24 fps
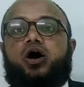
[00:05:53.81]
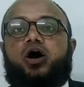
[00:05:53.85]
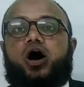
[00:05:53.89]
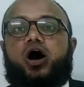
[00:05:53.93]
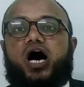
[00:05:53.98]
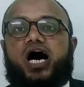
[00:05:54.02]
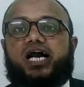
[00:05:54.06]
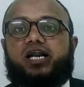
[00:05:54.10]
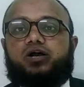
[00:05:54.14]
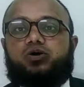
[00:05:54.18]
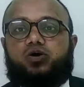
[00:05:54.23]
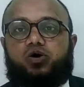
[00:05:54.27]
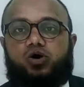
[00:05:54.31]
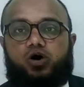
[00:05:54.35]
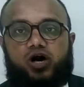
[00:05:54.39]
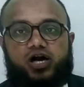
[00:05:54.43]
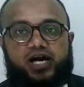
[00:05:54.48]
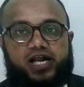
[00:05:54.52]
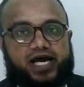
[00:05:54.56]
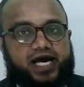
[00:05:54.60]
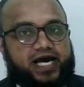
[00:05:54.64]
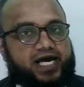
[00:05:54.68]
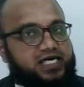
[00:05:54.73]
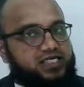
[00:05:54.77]
are
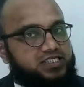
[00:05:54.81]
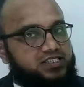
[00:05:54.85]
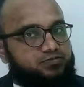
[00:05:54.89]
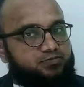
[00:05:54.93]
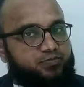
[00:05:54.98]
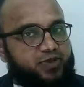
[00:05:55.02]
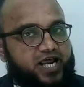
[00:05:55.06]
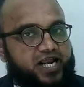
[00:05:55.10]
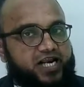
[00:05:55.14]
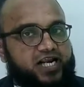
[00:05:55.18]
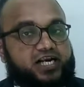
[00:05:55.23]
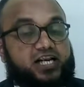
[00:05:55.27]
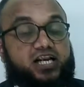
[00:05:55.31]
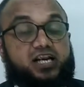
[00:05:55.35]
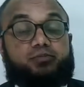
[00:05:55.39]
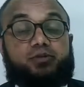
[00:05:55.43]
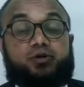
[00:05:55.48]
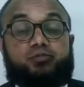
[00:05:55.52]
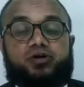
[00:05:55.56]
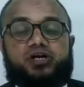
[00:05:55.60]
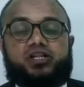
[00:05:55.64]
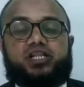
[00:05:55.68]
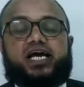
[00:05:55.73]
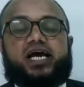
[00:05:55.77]
called as planet.
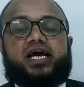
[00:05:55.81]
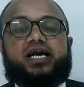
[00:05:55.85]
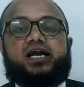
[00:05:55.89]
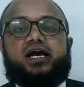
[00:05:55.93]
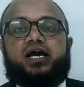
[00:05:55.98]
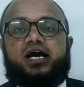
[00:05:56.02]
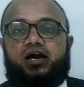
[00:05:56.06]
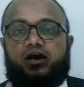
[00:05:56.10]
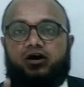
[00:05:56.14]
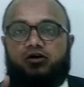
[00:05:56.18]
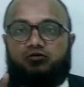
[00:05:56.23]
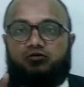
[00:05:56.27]
Remember that